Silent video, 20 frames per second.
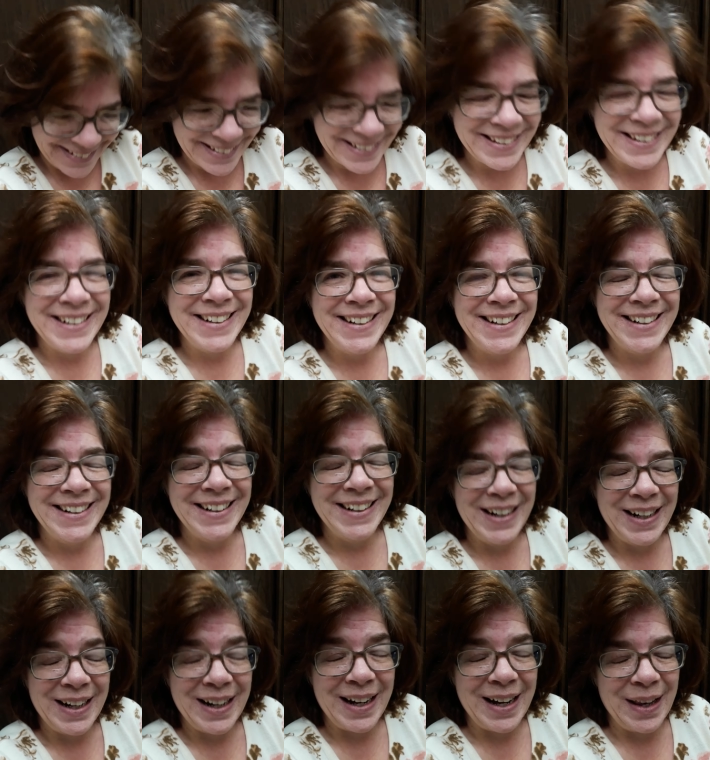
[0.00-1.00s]

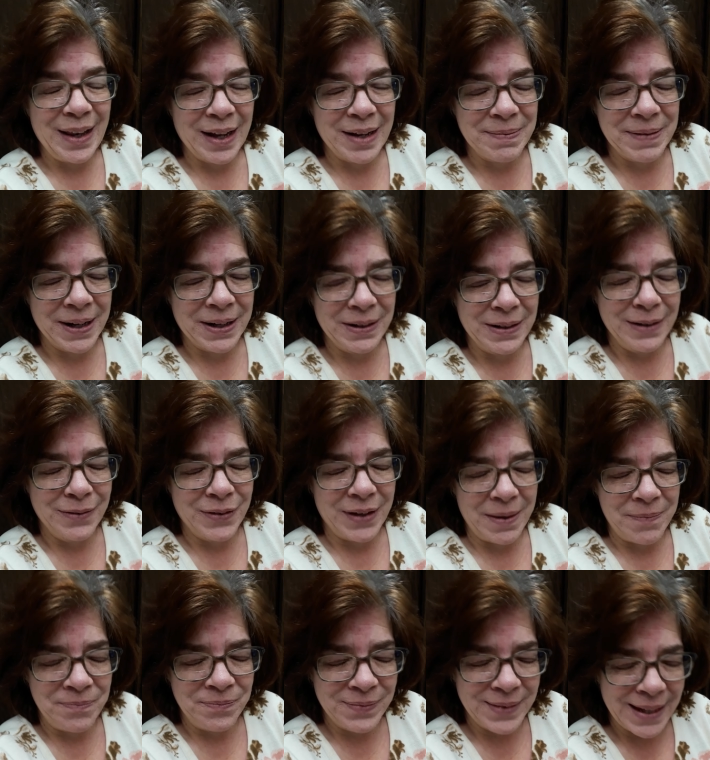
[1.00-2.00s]
I like my
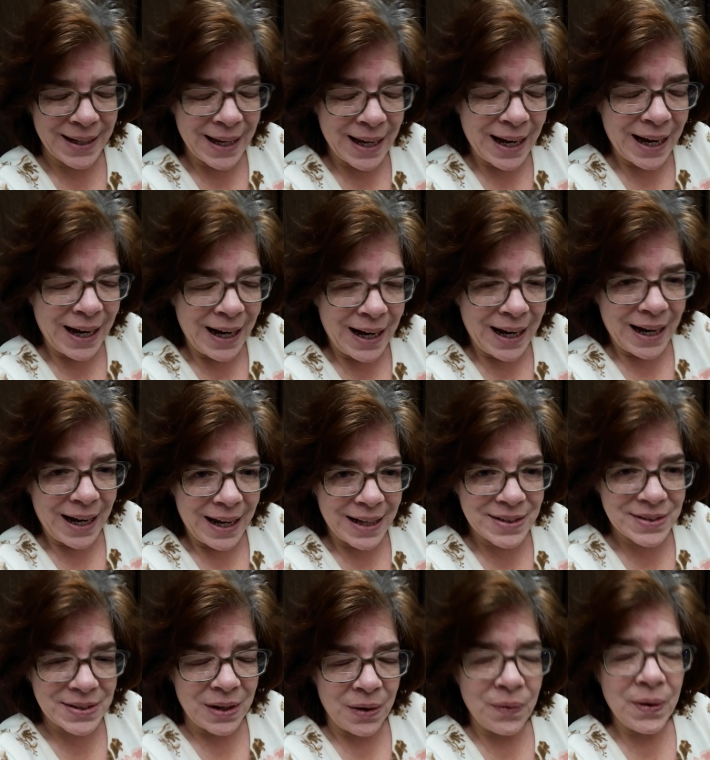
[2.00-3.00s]
coffee.
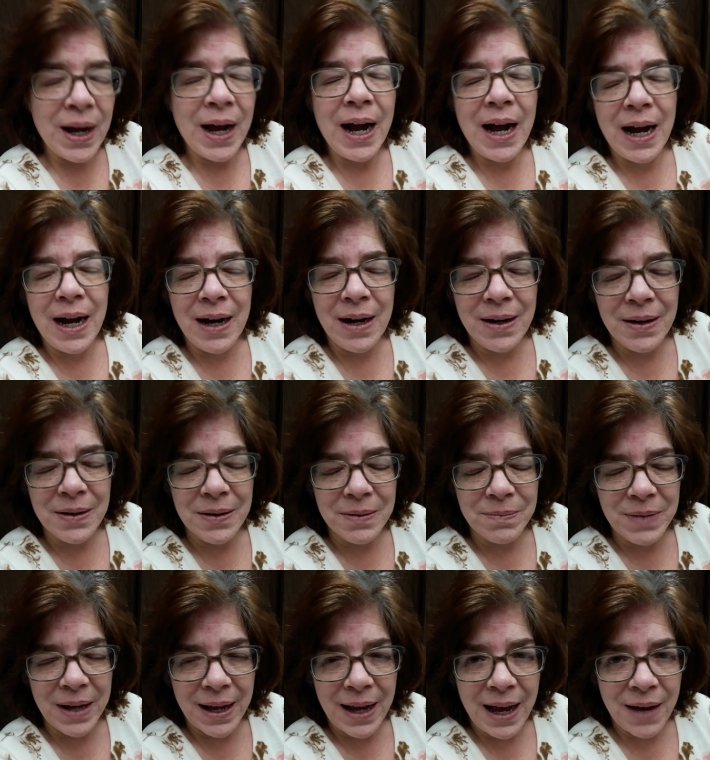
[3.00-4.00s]
So,
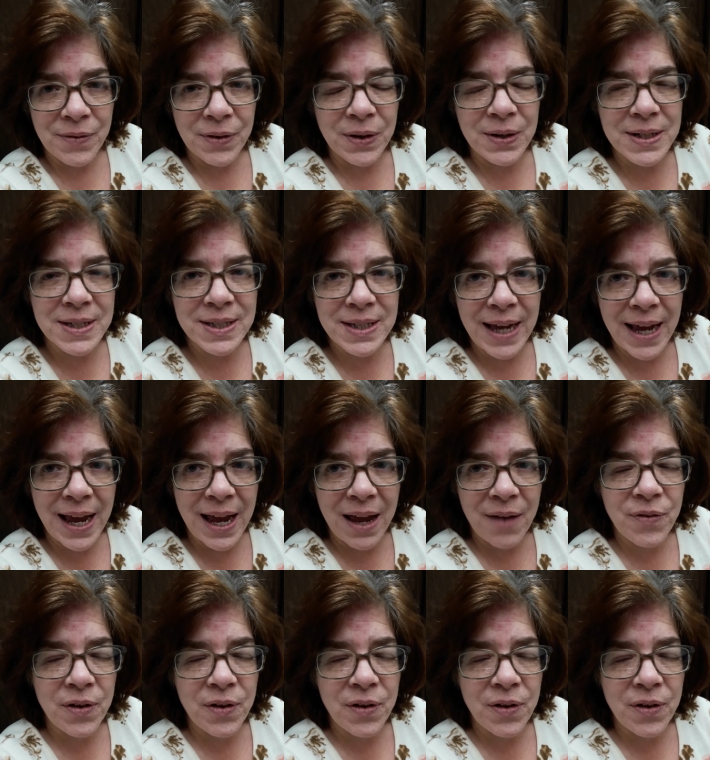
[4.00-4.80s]
um, have a good day.